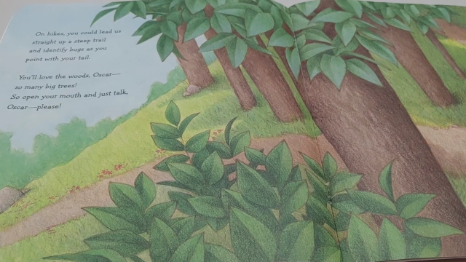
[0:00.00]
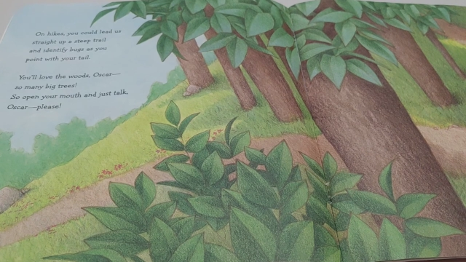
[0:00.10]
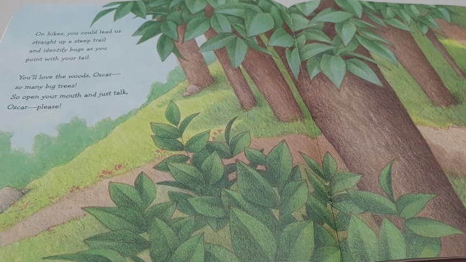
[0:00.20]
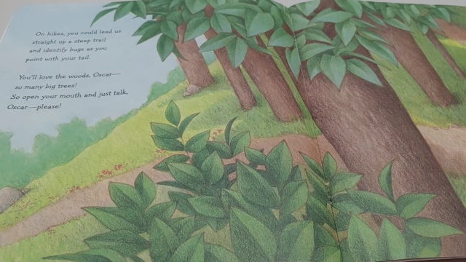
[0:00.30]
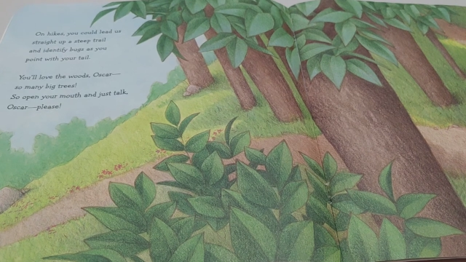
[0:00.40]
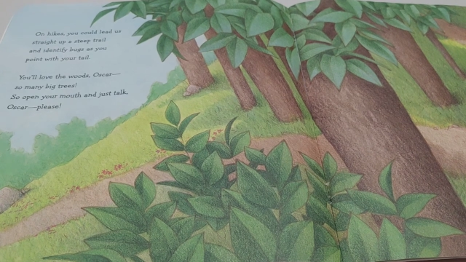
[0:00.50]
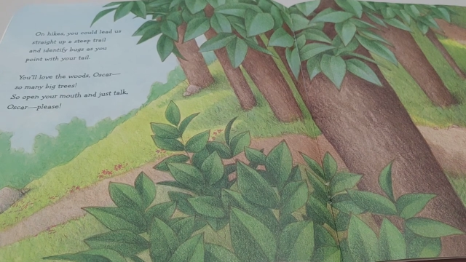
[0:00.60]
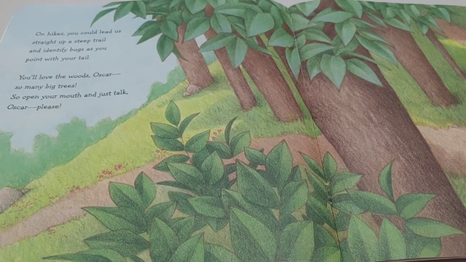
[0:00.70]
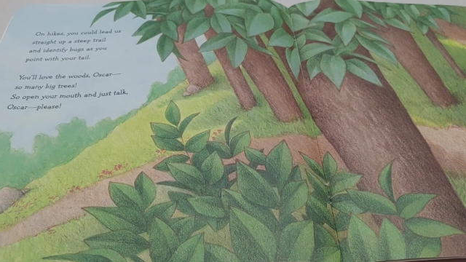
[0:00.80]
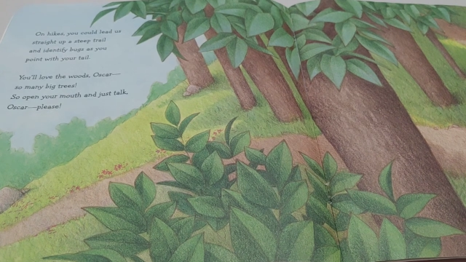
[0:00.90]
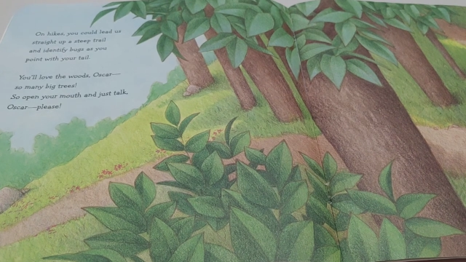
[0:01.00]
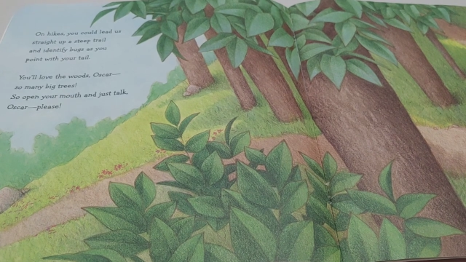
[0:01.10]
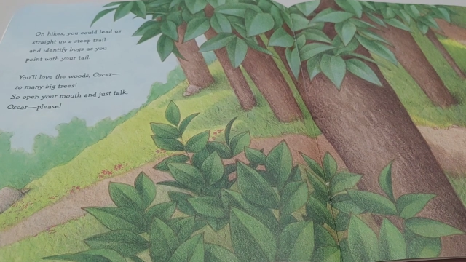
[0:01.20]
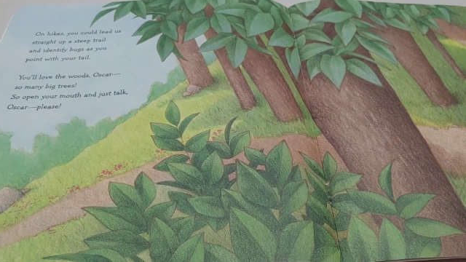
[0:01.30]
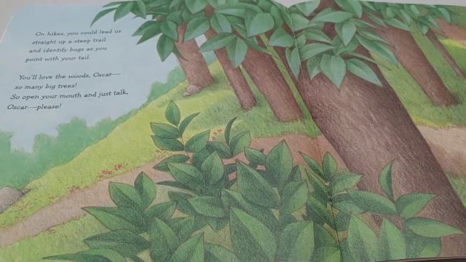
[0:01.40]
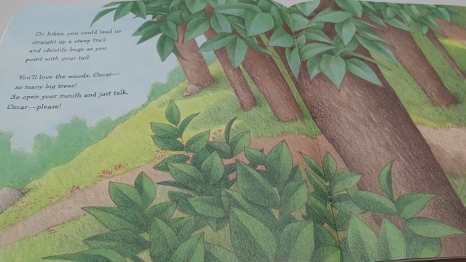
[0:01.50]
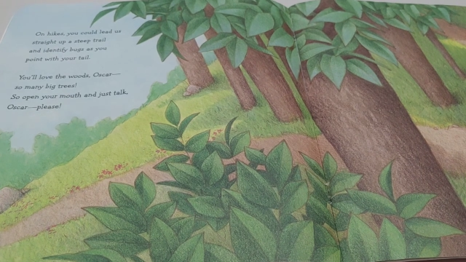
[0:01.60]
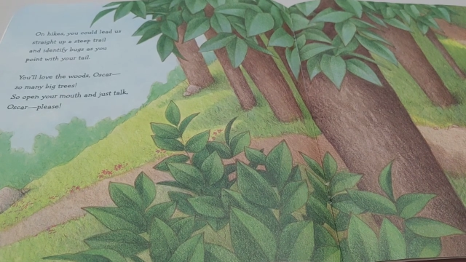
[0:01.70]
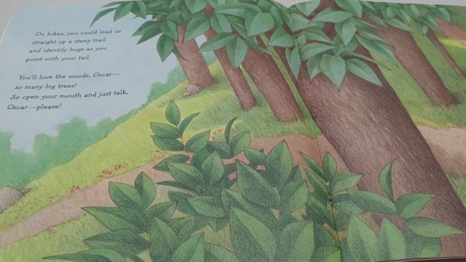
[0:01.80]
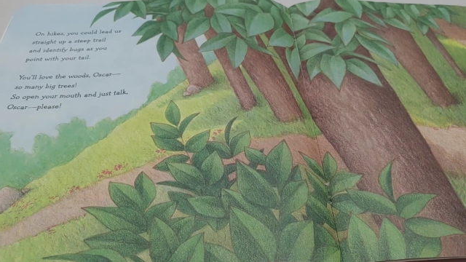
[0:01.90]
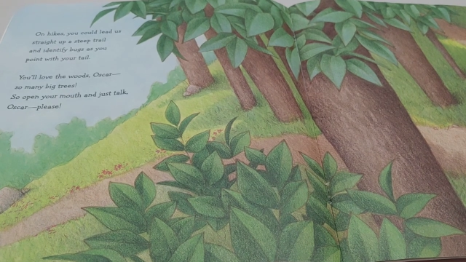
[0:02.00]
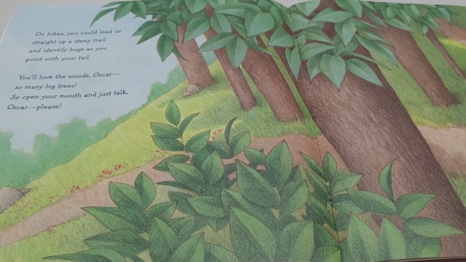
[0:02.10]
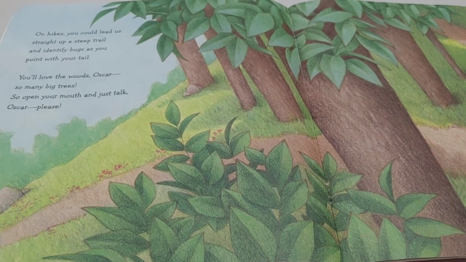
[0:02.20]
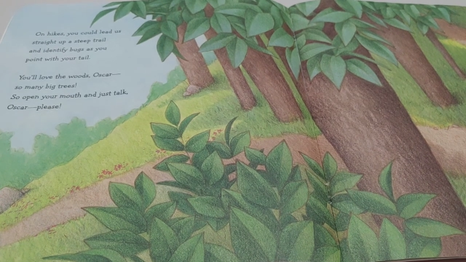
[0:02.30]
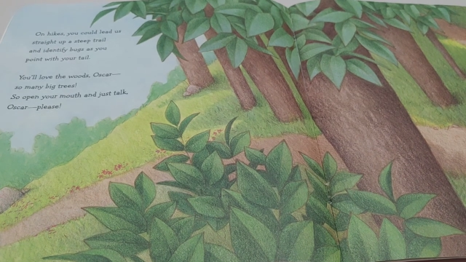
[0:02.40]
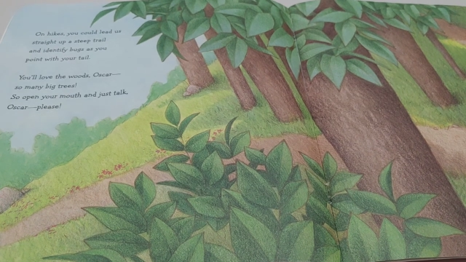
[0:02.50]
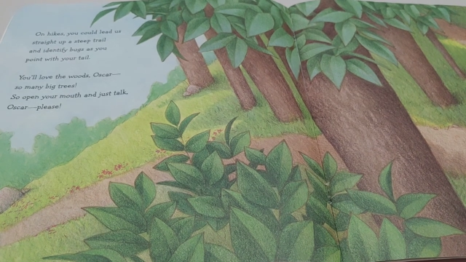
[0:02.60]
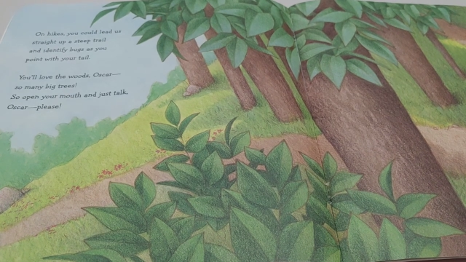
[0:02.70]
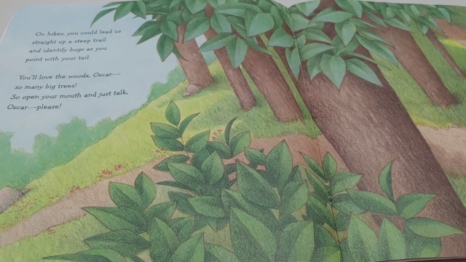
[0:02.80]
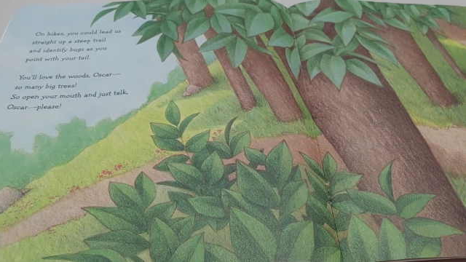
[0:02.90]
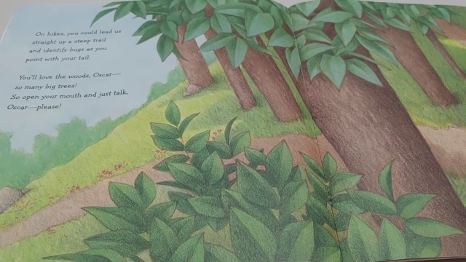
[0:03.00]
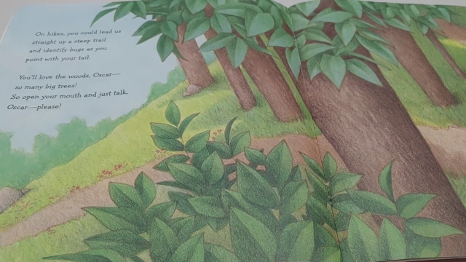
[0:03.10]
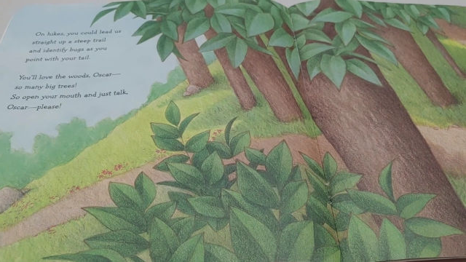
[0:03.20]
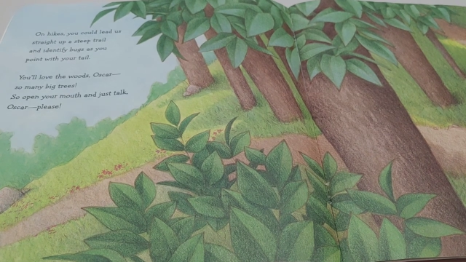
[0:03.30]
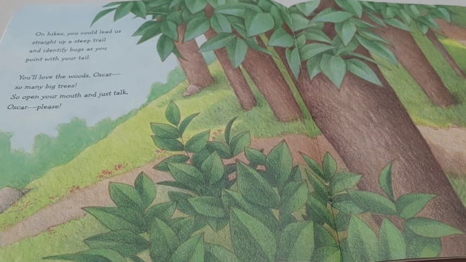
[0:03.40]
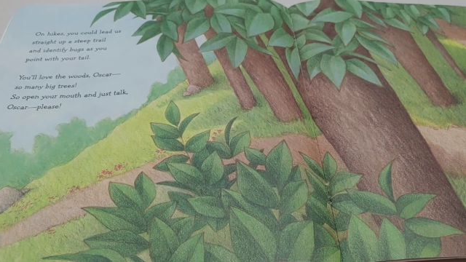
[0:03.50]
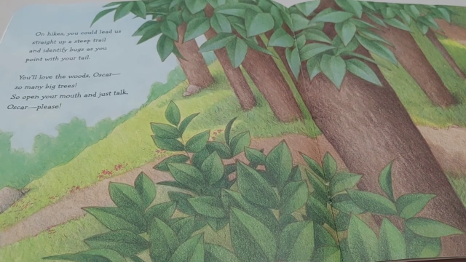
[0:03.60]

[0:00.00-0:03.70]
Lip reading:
[unreadable: no face in view]